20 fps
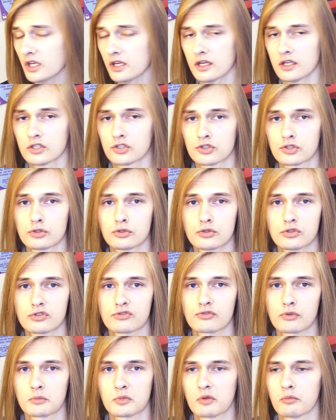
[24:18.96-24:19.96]
and
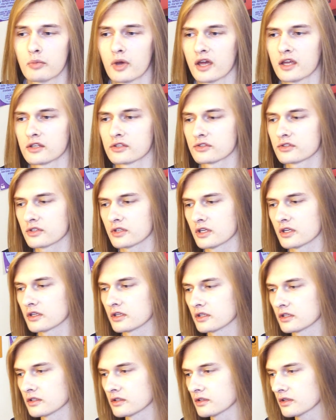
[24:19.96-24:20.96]
choose from the best.
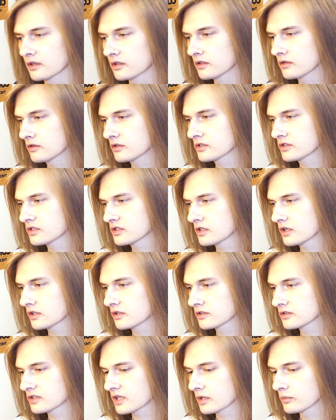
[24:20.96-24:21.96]
And you can see
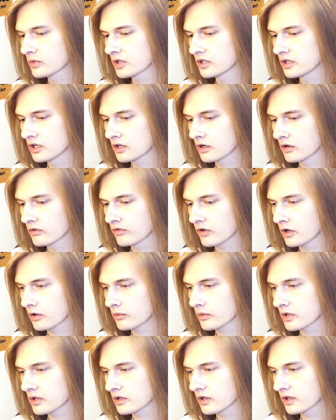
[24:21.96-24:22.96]
on the timeline here, I've
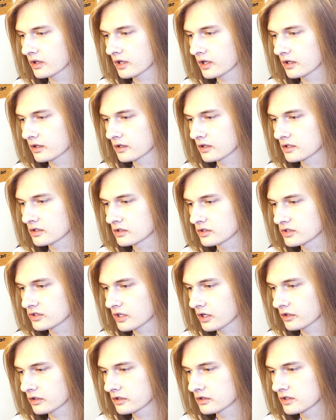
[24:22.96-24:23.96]
already
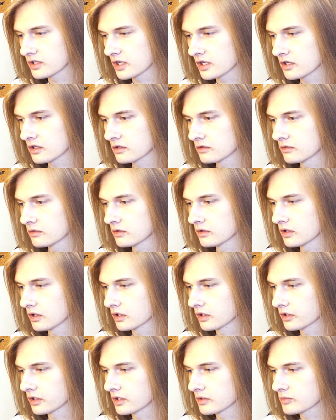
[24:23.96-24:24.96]
consolidated the
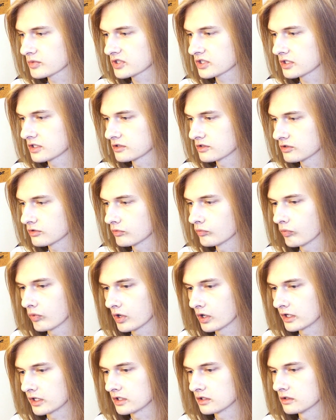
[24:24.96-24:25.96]
clips into
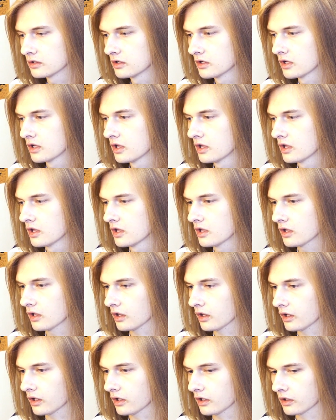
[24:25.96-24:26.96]
one
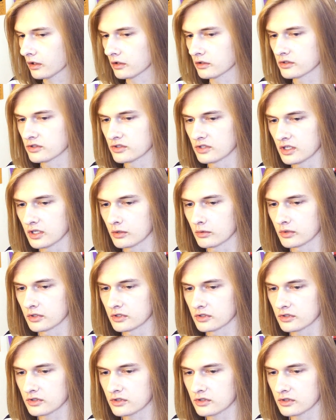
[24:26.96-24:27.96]

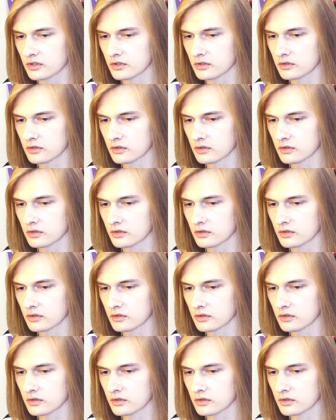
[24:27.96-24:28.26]
sequence,